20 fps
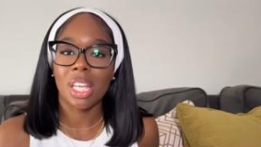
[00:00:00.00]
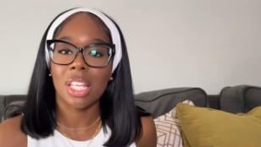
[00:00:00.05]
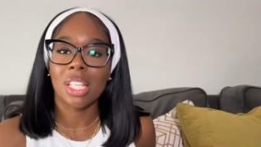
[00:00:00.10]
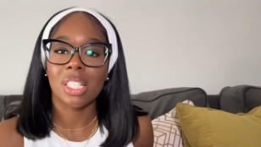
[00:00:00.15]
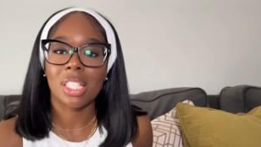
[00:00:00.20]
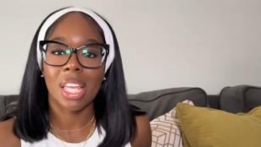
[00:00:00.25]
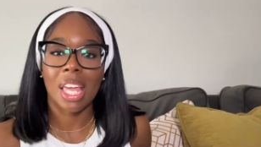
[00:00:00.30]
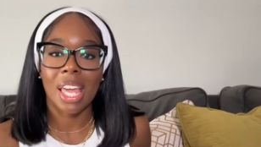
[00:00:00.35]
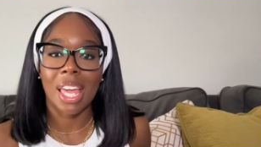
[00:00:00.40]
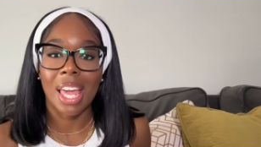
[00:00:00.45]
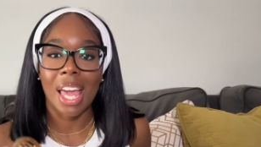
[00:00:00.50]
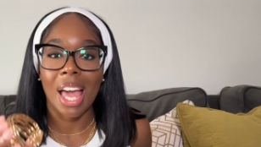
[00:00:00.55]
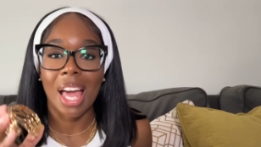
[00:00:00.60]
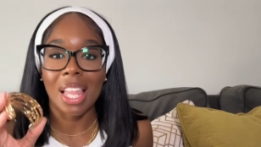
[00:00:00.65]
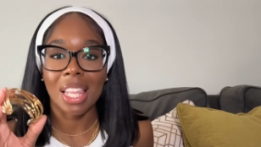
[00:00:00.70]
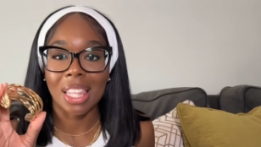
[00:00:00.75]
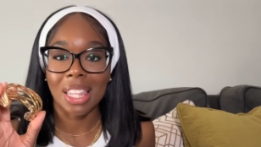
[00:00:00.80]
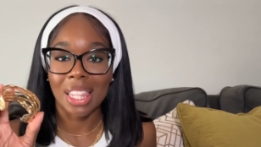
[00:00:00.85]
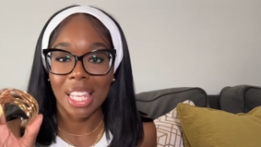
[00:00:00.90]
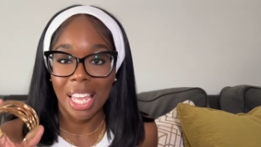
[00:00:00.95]
is a
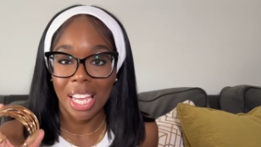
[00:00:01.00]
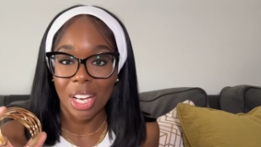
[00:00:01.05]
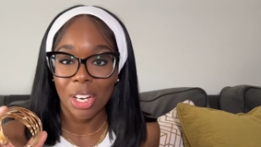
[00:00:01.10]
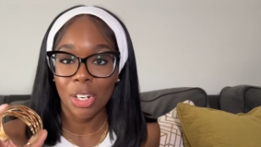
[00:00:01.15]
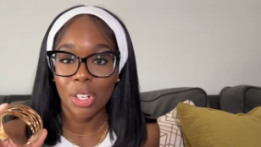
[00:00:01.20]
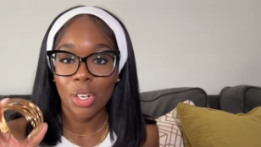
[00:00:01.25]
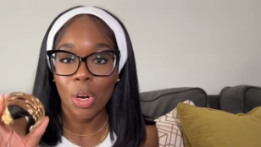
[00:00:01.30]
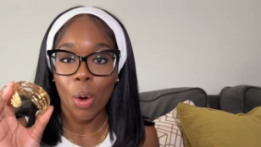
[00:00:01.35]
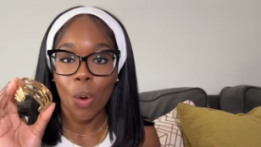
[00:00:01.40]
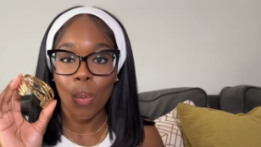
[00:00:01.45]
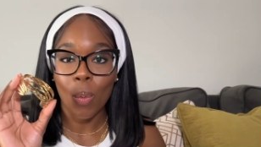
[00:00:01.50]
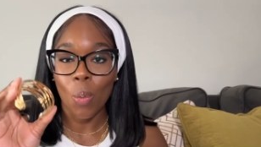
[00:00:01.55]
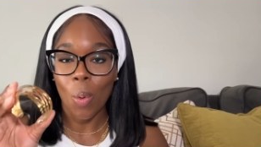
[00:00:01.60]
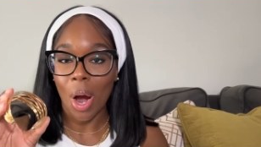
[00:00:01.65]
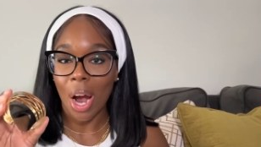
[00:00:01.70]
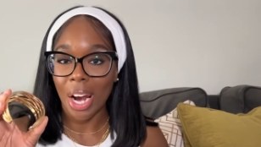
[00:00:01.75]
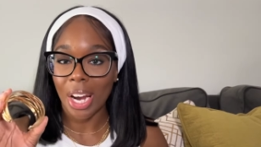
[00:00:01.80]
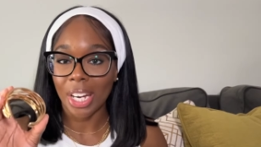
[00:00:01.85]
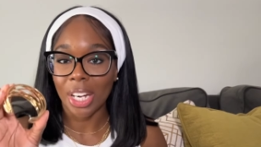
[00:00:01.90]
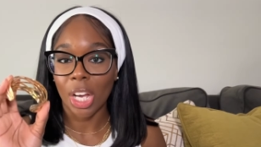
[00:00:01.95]
layered
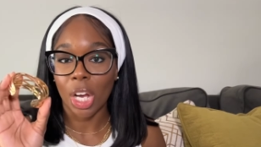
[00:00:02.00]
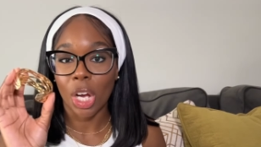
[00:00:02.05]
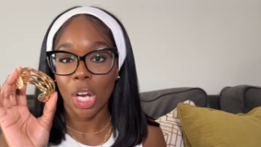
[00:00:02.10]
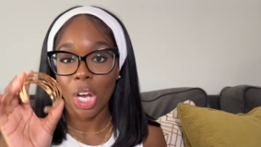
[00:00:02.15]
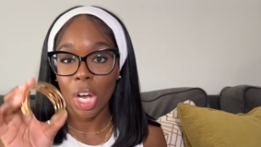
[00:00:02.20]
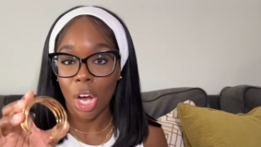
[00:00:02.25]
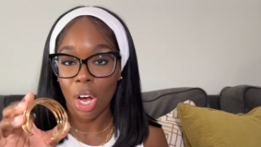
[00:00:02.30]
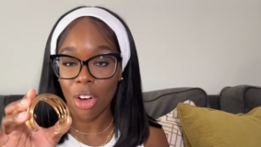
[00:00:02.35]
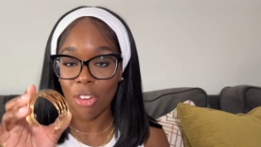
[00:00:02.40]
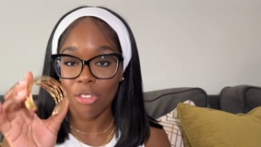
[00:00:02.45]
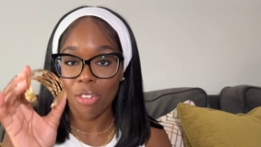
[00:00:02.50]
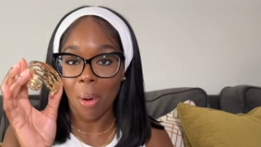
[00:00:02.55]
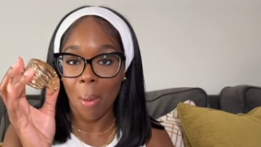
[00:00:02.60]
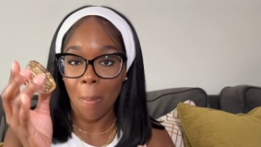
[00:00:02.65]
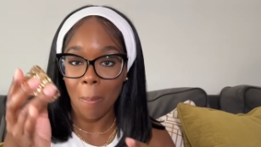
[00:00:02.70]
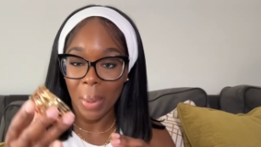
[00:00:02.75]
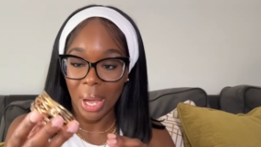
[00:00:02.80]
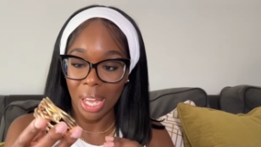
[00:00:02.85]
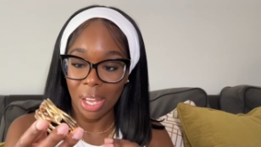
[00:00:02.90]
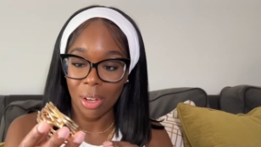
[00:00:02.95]
wide cuff
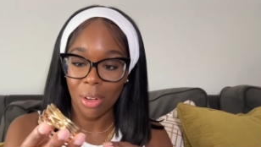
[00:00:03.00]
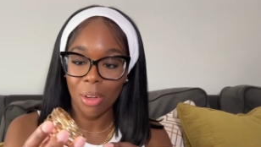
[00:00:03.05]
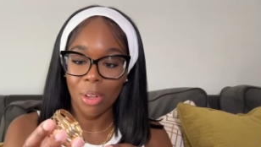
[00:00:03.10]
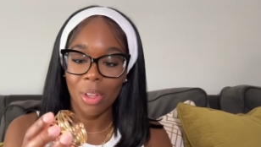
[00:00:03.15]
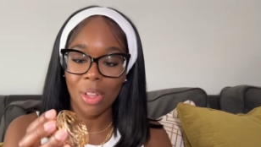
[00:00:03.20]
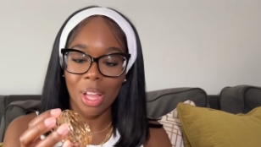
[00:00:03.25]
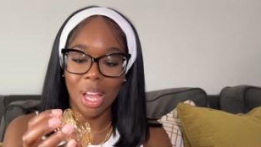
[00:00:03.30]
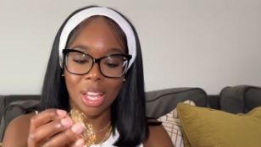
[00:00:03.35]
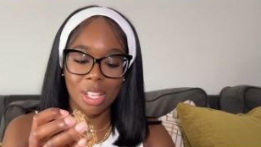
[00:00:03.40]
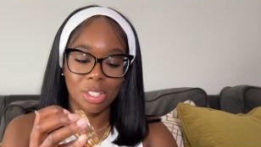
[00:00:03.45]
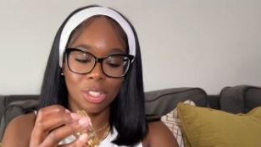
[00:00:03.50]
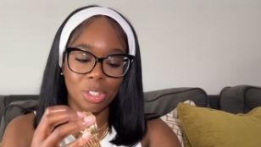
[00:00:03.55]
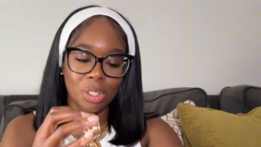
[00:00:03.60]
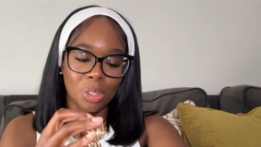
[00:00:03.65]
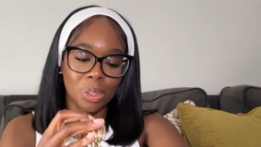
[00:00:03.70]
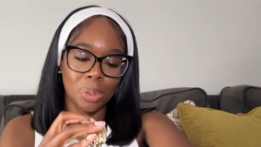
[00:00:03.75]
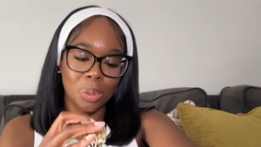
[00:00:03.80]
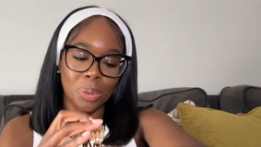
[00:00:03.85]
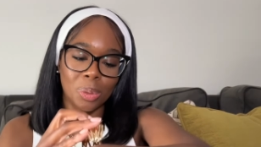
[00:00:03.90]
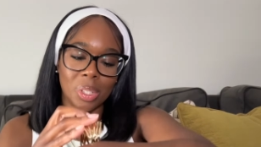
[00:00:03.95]
bangle. As
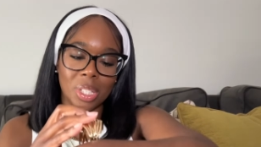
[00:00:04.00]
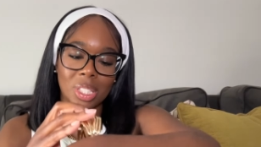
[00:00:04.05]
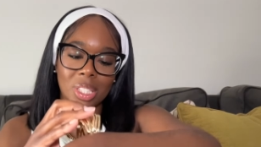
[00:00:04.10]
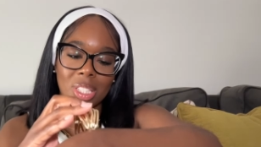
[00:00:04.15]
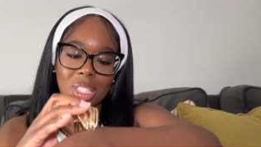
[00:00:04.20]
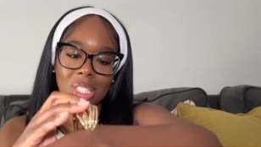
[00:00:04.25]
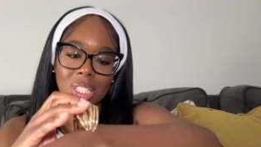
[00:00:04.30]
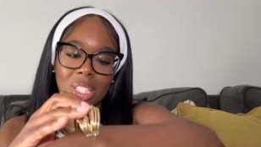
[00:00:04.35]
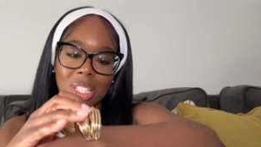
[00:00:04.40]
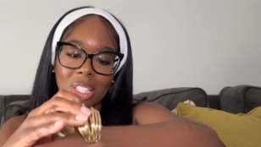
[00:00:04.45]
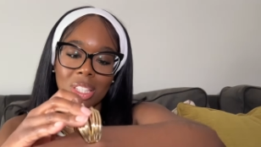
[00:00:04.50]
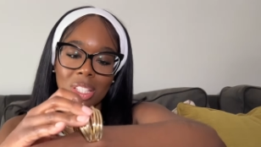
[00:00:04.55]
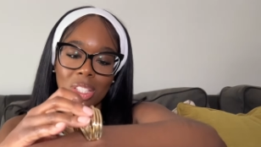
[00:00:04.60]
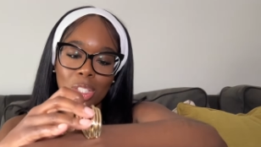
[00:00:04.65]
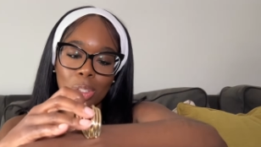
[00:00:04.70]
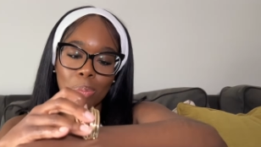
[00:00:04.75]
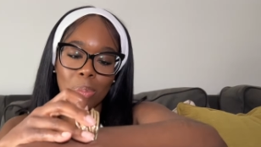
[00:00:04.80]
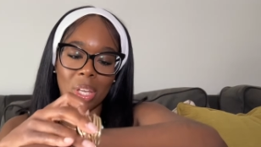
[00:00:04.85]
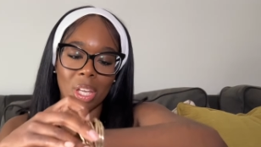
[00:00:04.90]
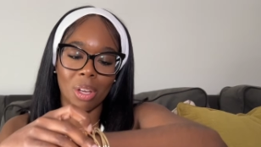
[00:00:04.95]
you can see
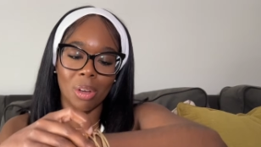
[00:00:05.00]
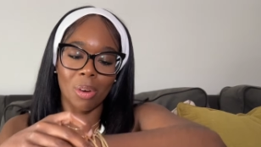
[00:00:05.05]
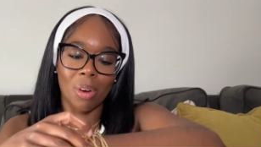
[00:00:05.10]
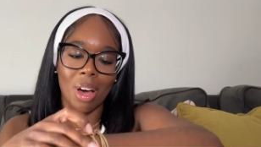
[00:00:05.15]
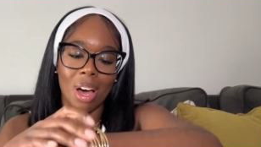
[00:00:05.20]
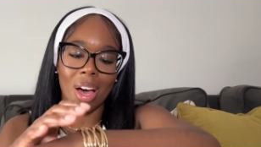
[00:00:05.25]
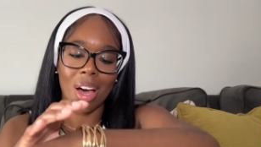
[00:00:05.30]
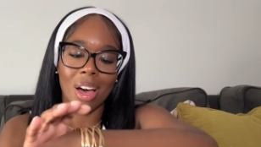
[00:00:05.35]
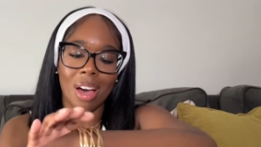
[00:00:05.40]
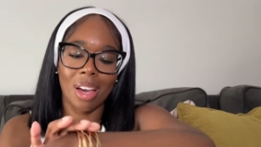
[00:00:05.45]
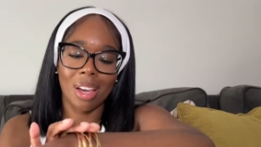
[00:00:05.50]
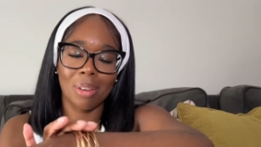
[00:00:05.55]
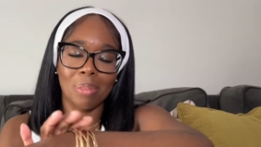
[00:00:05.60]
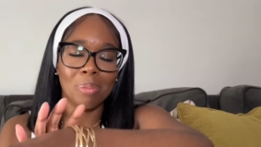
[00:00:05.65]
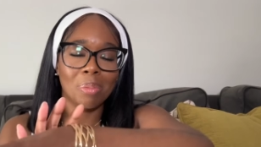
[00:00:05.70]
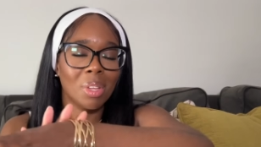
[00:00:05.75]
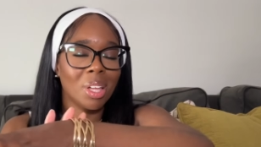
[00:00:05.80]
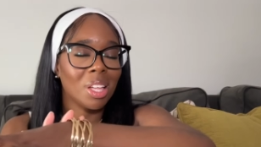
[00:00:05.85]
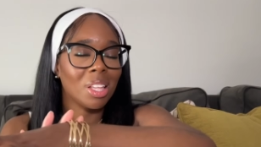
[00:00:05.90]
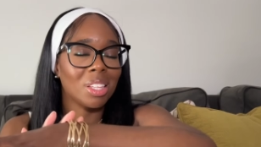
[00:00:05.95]
this bangle, I
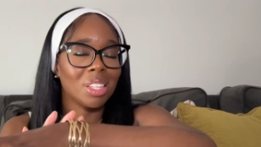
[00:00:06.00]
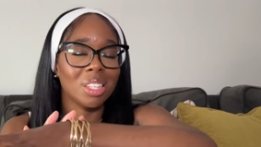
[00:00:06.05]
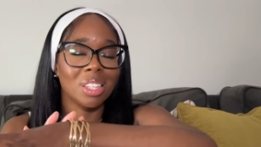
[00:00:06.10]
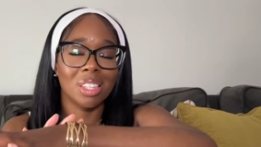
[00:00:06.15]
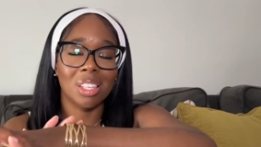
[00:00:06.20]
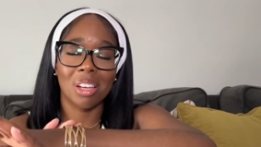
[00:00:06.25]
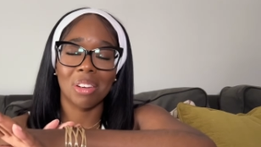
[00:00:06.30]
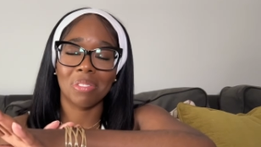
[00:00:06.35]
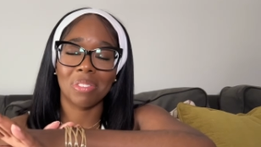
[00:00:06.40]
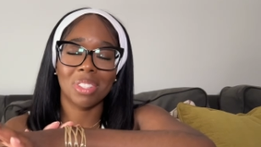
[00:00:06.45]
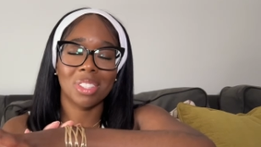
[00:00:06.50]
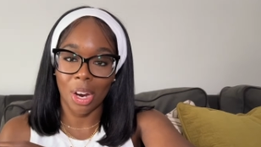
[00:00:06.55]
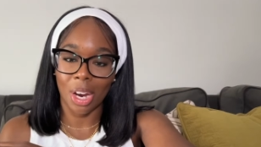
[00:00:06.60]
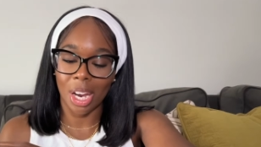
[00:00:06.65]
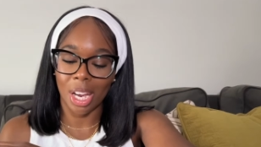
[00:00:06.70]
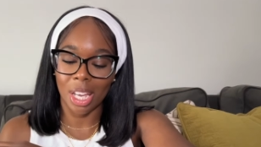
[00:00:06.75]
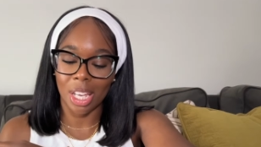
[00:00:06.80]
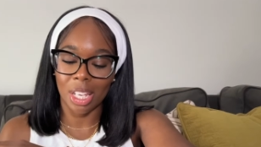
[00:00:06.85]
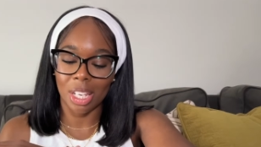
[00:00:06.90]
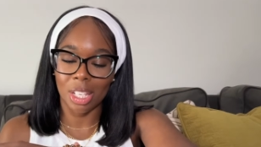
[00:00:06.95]
love this.
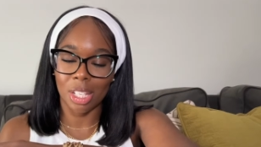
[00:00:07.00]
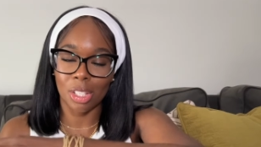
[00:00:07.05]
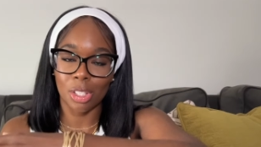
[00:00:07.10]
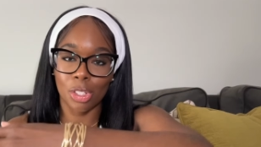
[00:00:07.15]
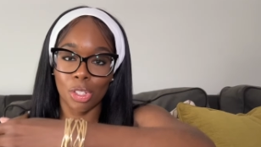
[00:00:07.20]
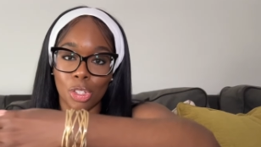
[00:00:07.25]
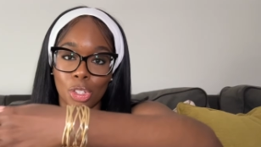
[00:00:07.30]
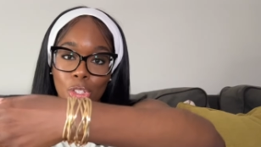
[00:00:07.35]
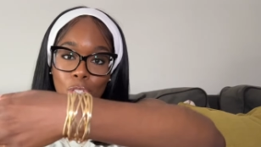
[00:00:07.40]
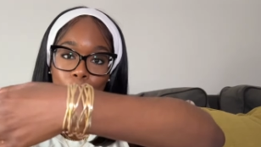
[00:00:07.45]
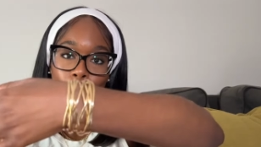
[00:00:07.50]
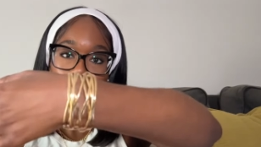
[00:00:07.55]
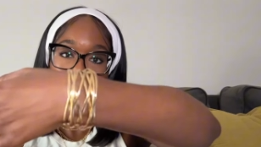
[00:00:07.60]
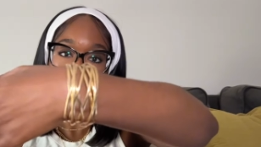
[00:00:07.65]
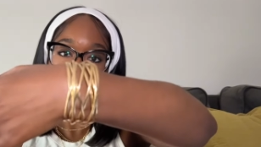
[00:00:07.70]
It is so